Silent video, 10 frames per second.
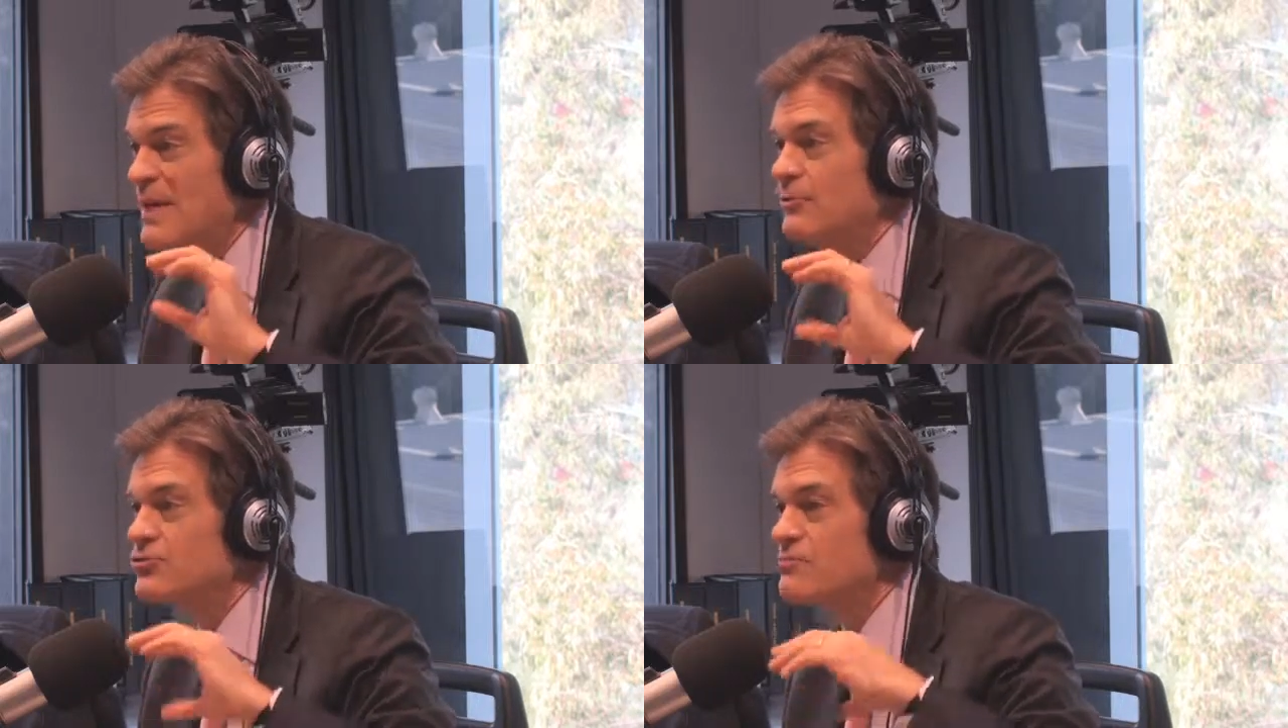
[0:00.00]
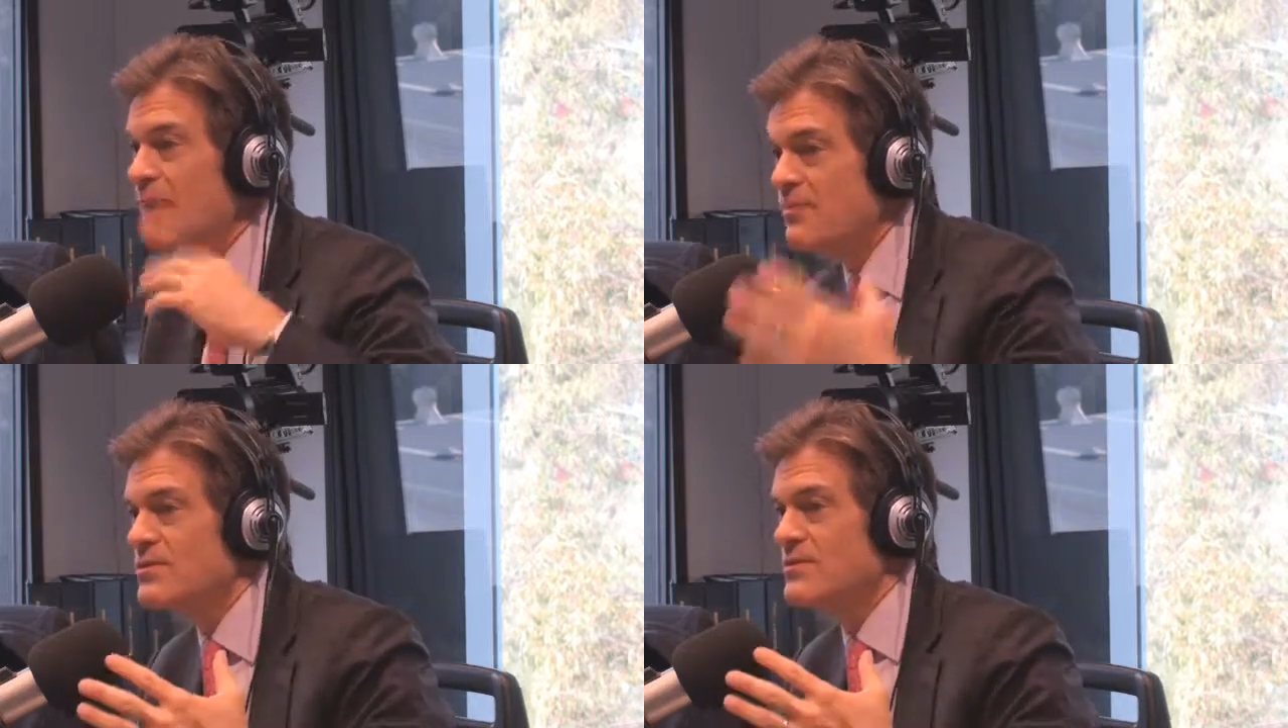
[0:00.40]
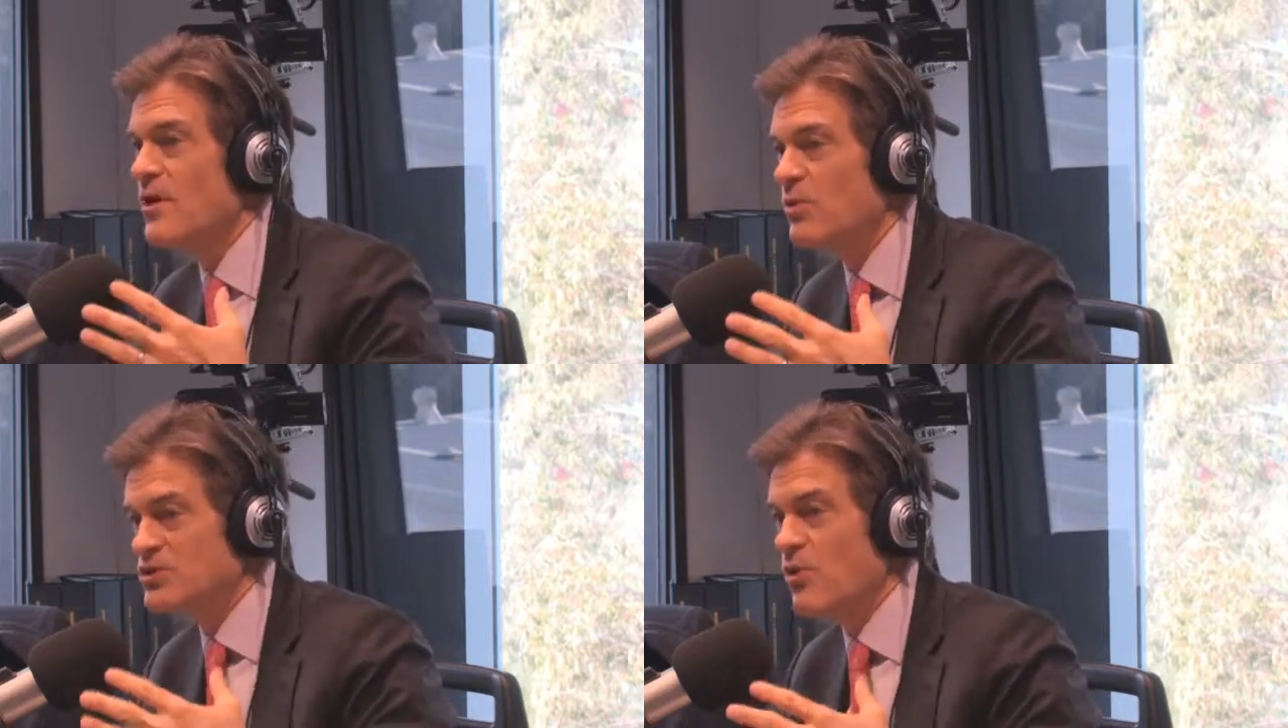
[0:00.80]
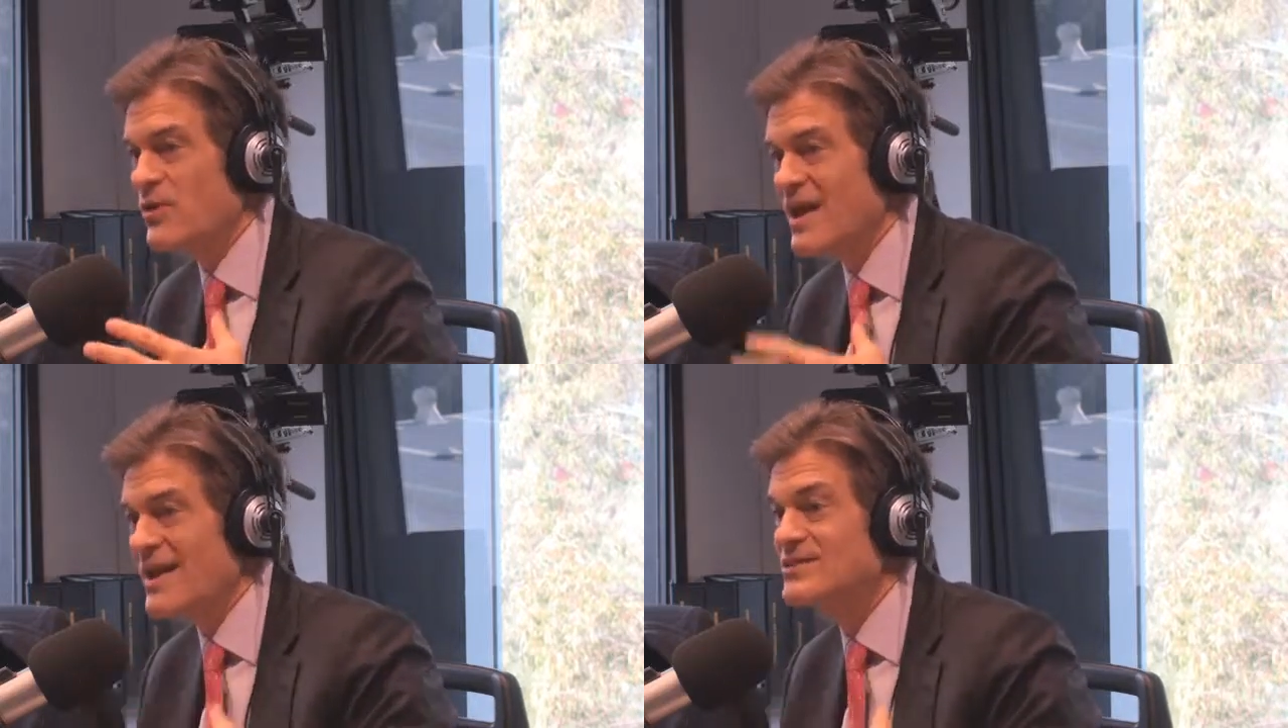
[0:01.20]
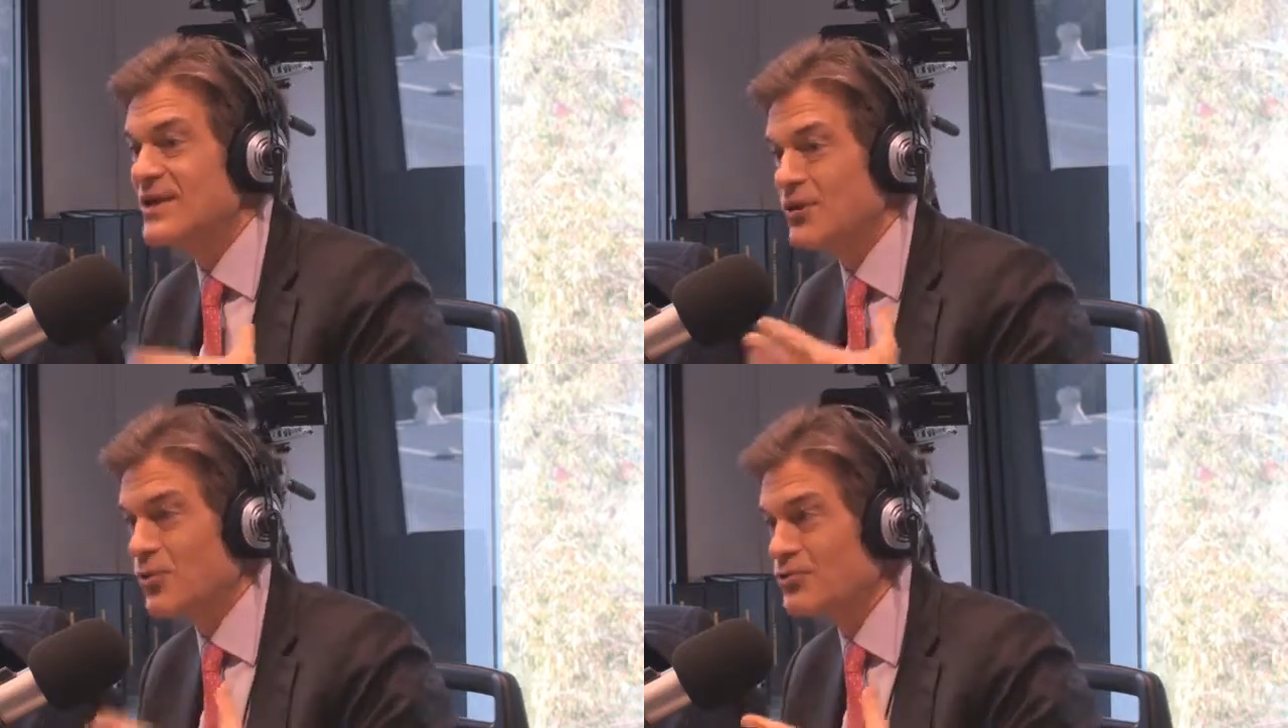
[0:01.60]
be able to remember what's going on as they
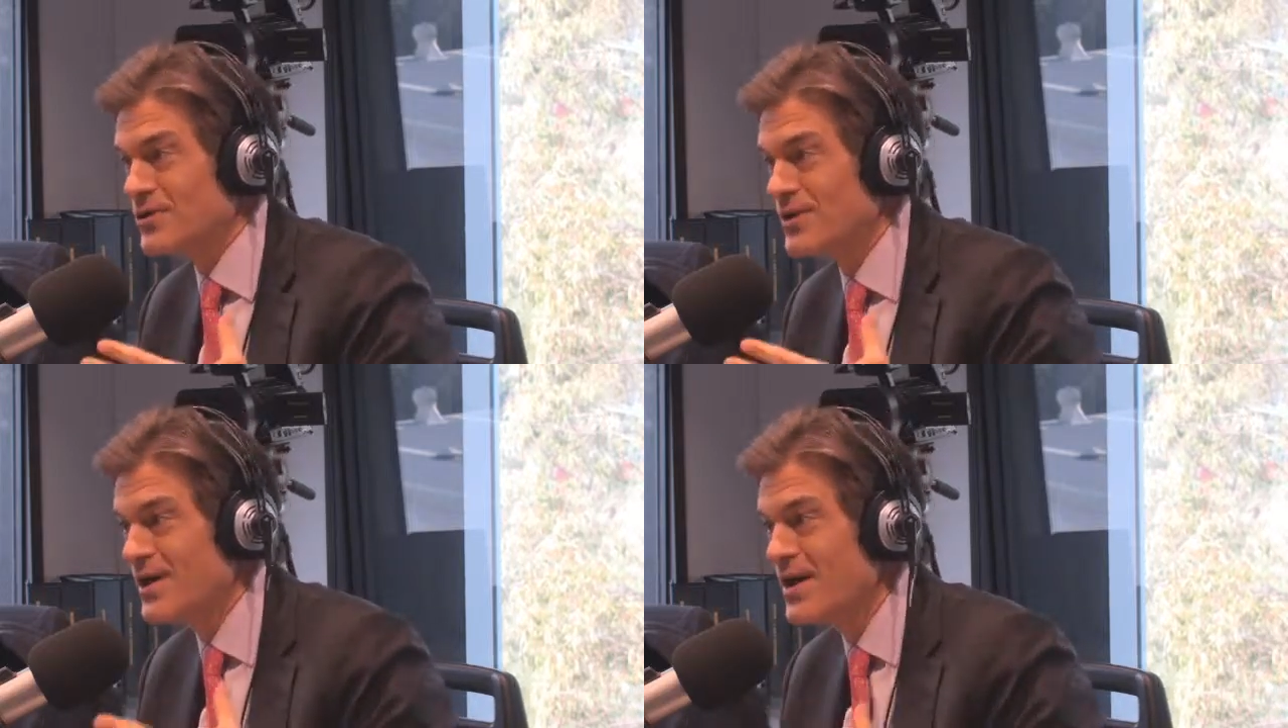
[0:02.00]
get older.